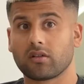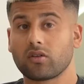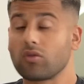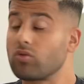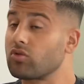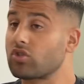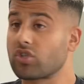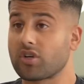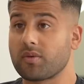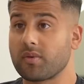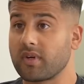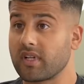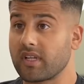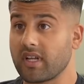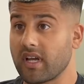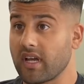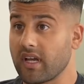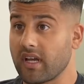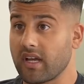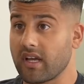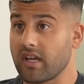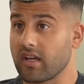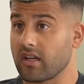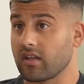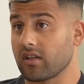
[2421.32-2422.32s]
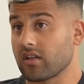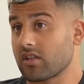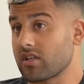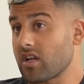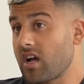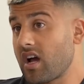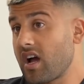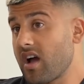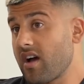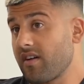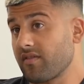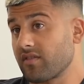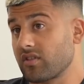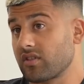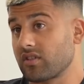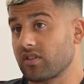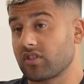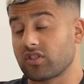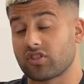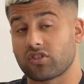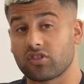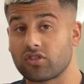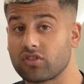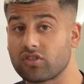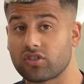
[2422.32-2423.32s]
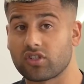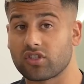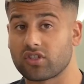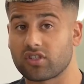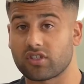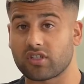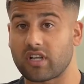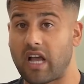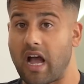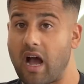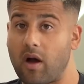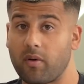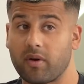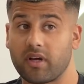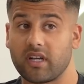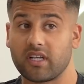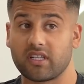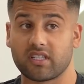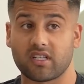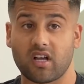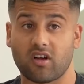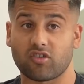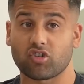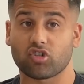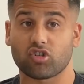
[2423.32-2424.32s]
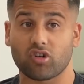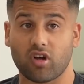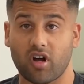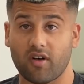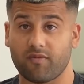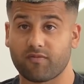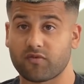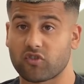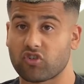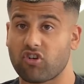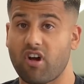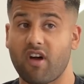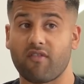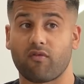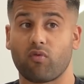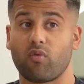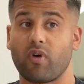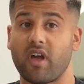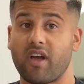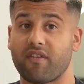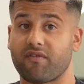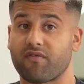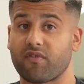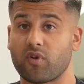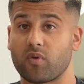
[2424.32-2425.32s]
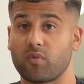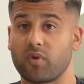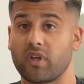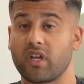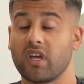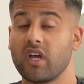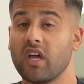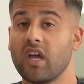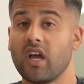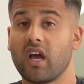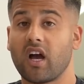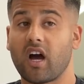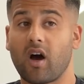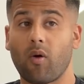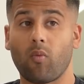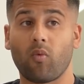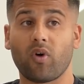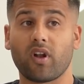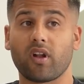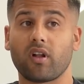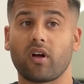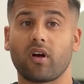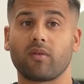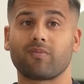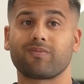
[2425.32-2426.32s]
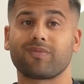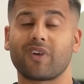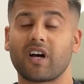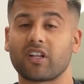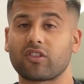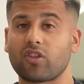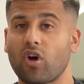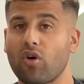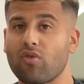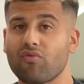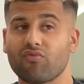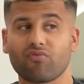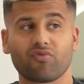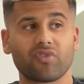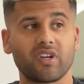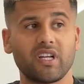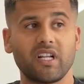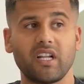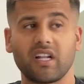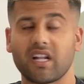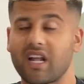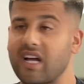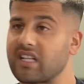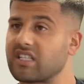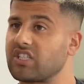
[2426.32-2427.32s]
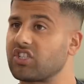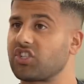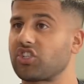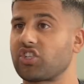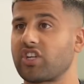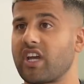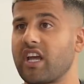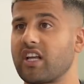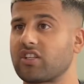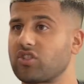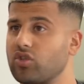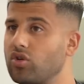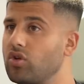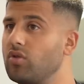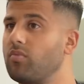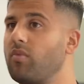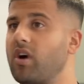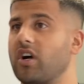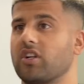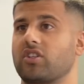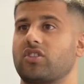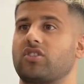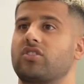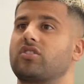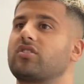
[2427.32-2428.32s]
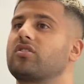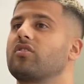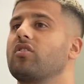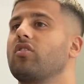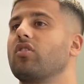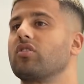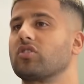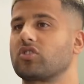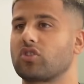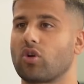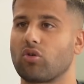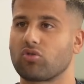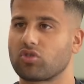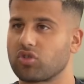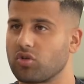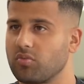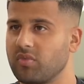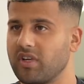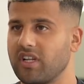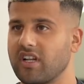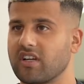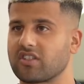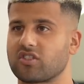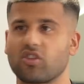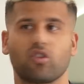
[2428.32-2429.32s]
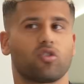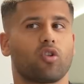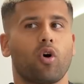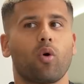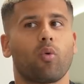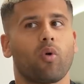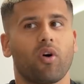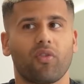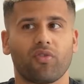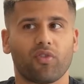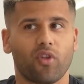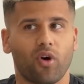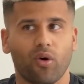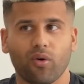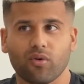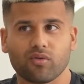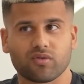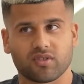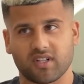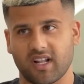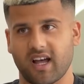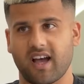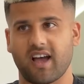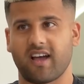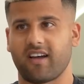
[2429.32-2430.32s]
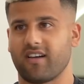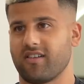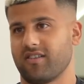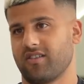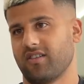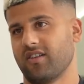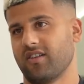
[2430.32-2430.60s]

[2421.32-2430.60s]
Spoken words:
All trimming, yeah. It's just how it is. I've traveled every week. I don't really like to share too much on social media, so no one knows like